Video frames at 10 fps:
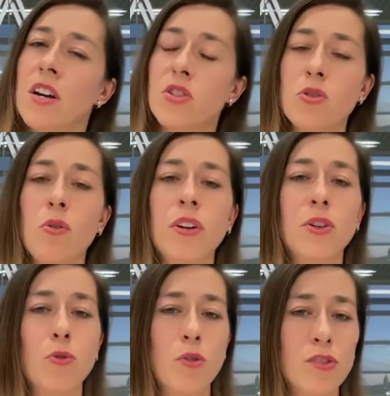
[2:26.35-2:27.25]
So
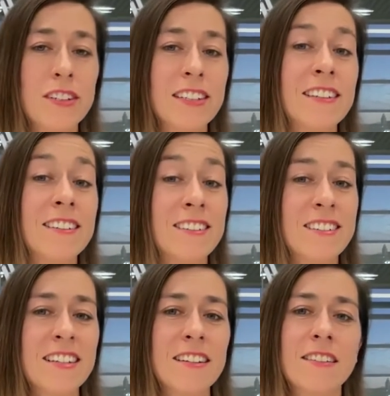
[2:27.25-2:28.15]
you already
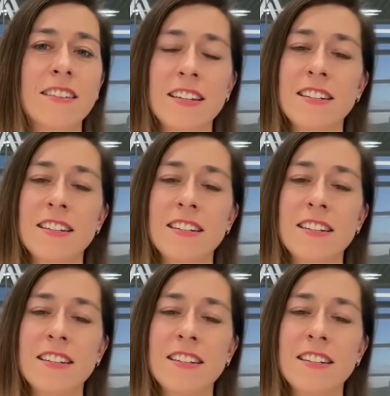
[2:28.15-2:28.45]
see that